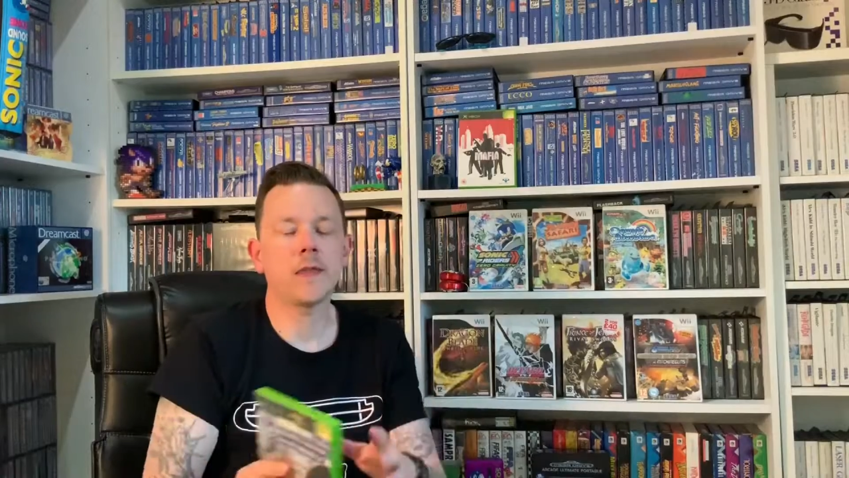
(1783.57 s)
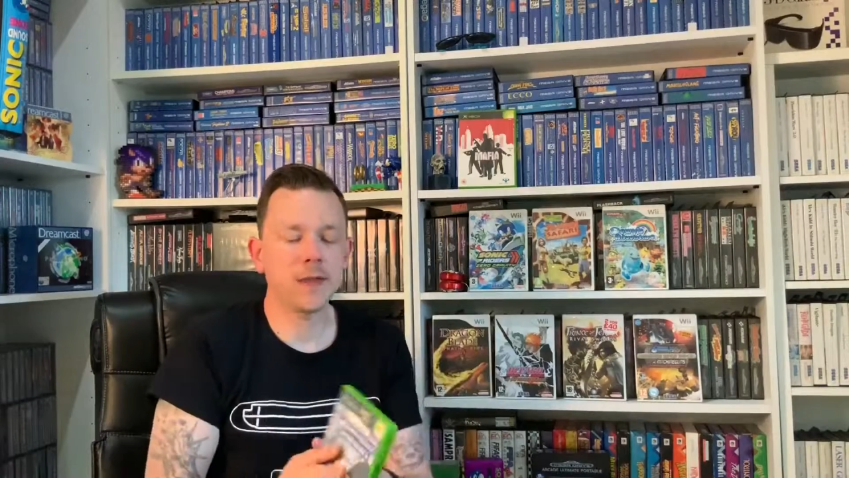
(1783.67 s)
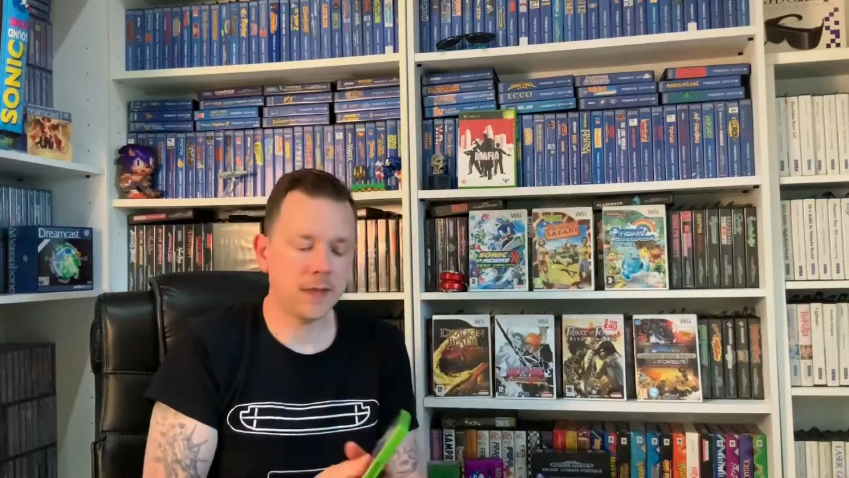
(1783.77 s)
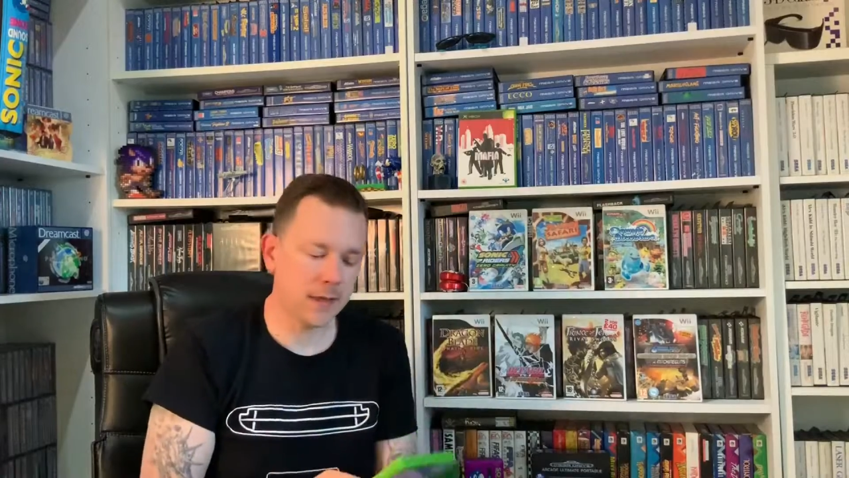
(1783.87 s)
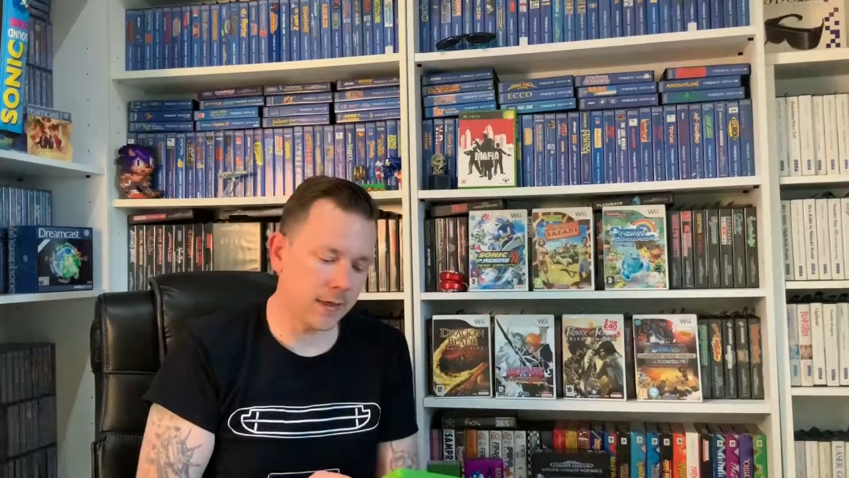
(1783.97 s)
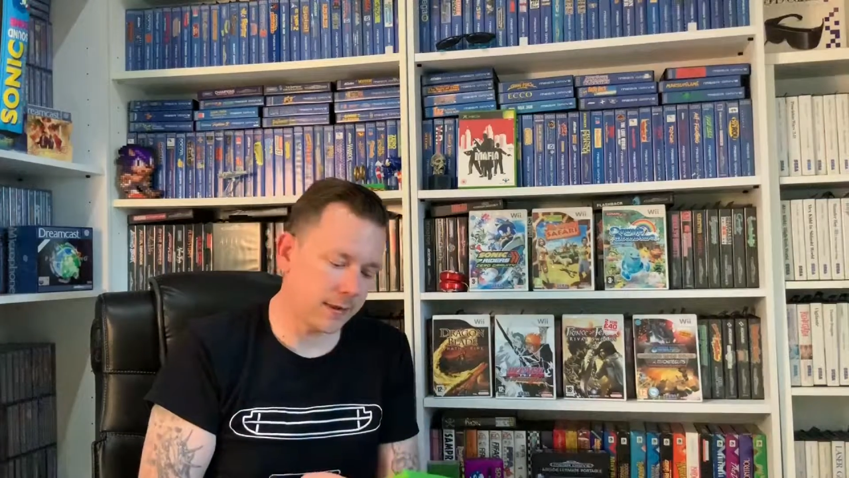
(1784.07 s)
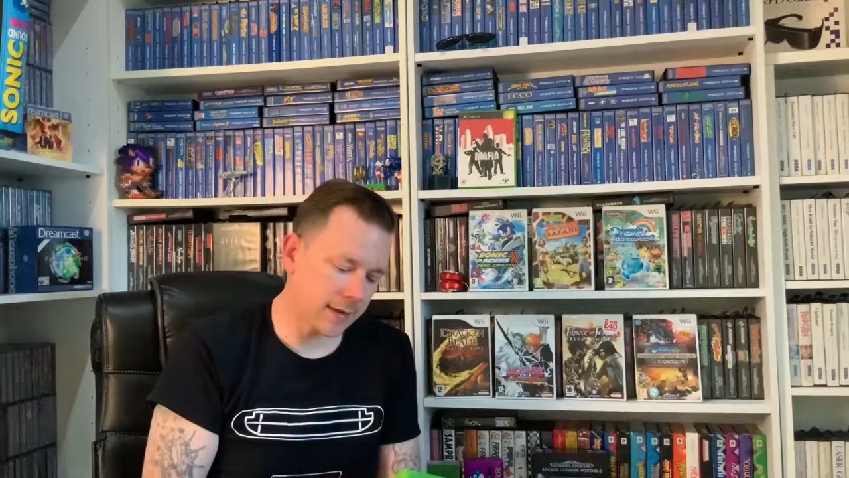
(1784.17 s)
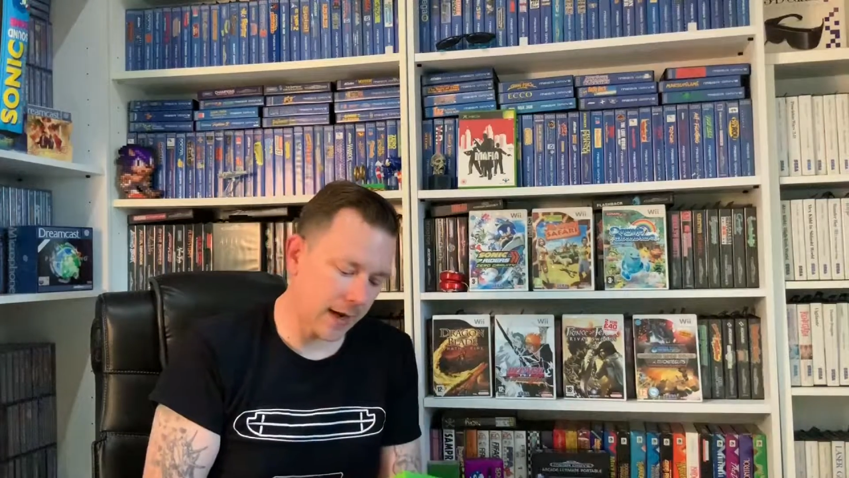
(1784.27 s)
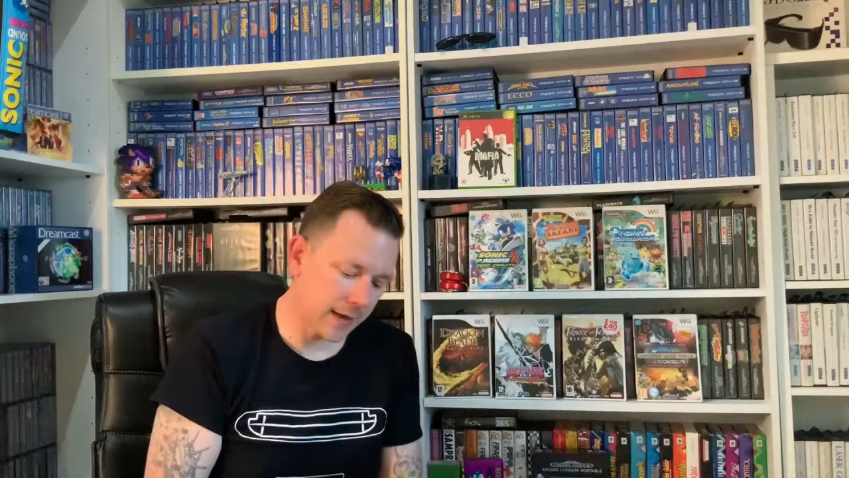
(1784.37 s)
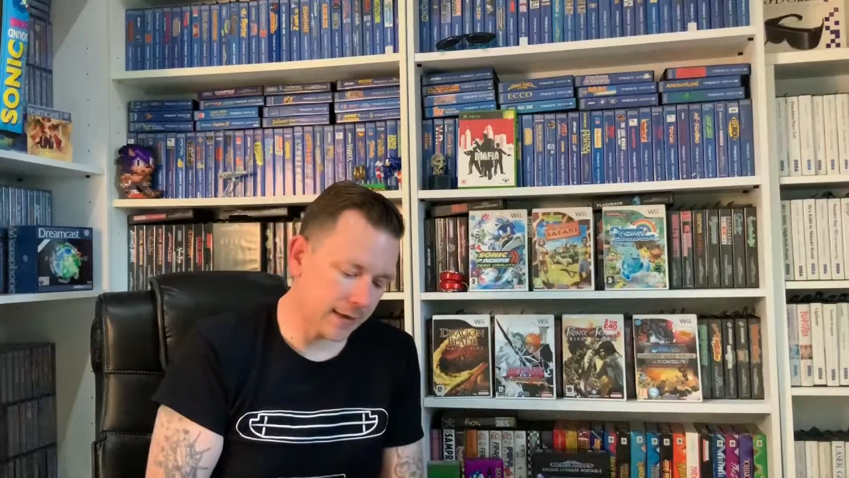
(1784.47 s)
the
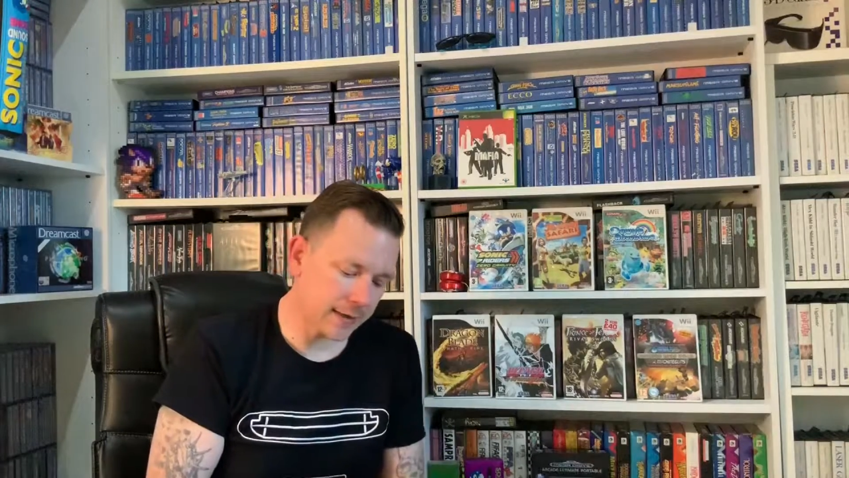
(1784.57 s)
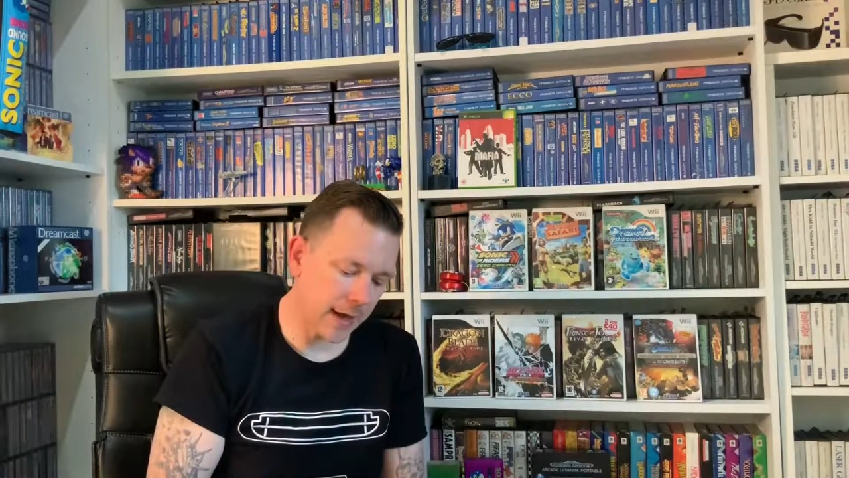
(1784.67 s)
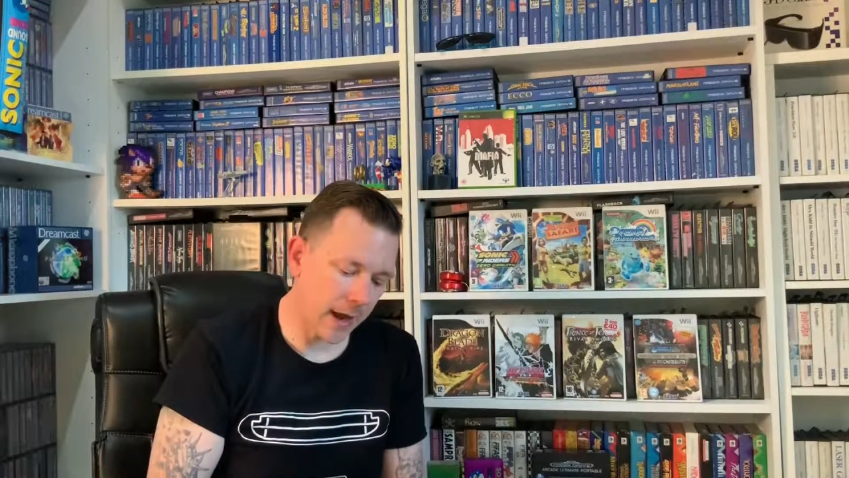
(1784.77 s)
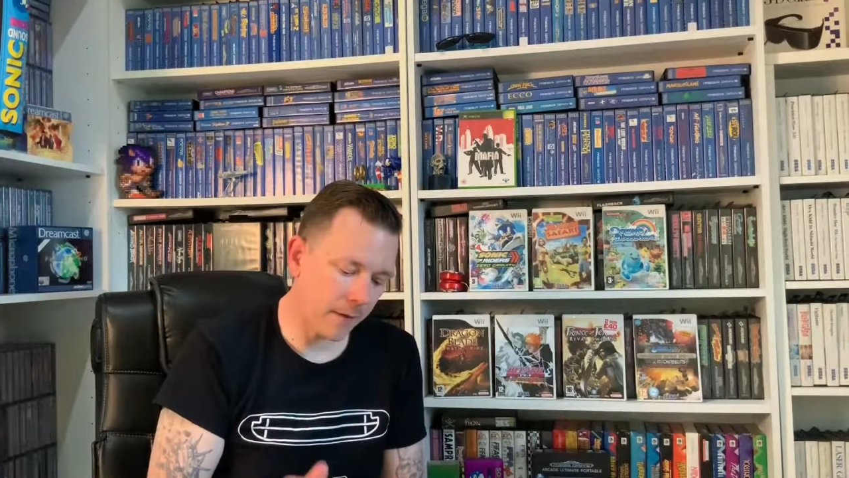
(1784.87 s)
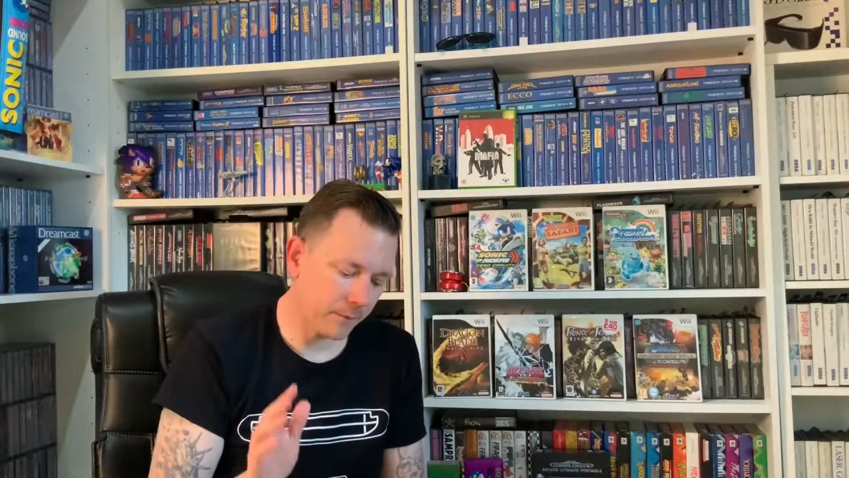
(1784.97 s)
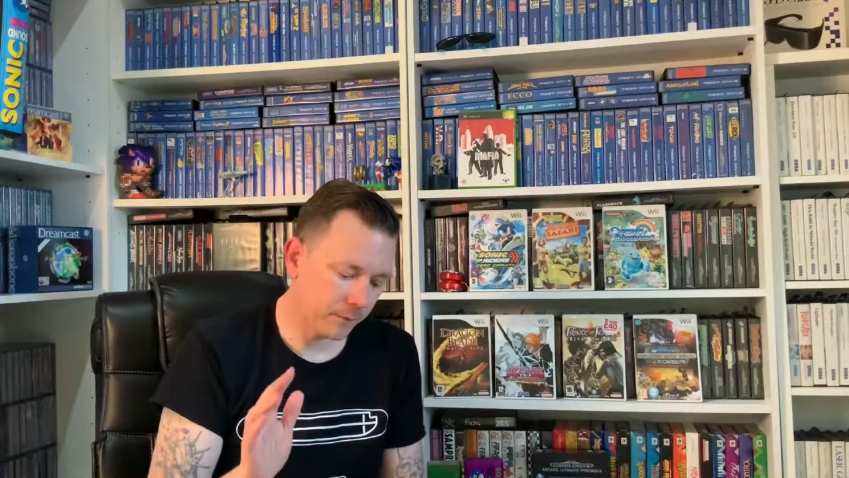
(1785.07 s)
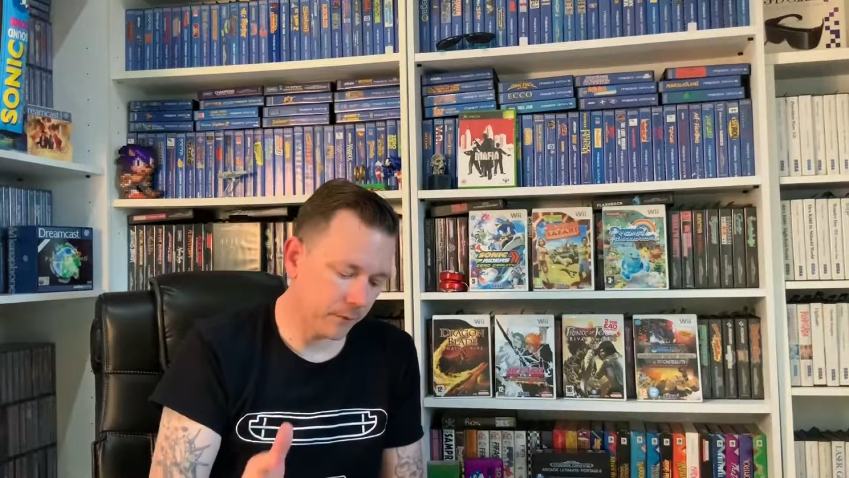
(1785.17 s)
Sega set